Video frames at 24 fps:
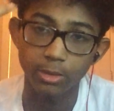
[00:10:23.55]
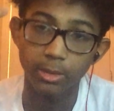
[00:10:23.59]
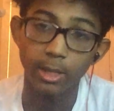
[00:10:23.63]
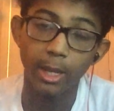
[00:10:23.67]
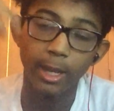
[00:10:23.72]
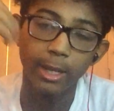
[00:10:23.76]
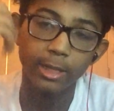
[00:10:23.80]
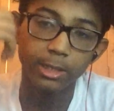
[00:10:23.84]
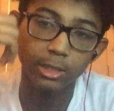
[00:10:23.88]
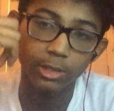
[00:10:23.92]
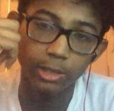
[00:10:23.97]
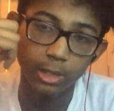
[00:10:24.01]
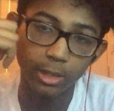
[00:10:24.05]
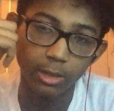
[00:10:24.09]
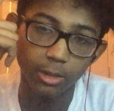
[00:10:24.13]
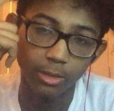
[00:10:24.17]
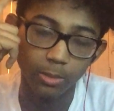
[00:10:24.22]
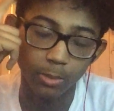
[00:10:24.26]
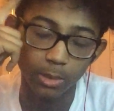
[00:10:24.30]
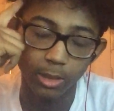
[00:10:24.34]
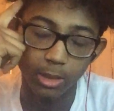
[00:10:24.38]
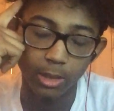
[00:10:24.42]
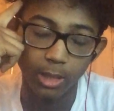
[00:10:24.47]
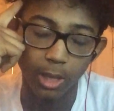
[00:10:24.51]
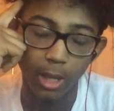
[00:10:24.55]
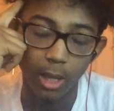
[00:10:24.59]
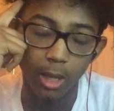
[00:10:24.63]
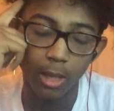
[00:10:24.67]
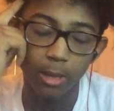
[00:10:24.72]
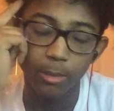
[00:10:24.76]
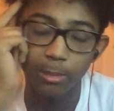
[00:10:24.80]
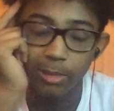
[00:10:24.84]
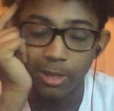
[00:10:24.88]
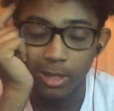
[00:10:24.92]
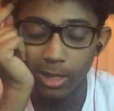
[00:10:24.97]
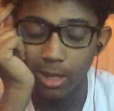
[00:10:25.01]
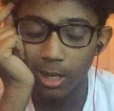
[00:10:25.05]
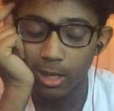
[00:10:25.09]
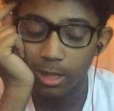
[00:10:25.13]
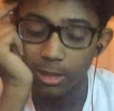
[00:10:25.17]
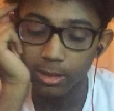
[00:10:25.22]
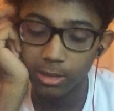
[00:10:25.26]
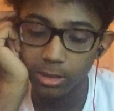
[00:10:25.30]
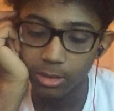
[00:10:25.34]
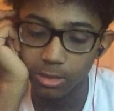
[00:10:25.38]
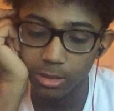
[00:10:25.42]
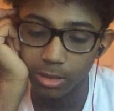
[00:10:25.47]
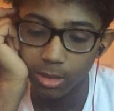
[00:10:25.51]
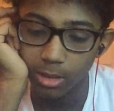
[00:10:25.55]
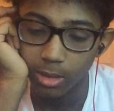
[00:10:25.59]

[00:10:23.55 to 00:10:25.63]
That's genuine, because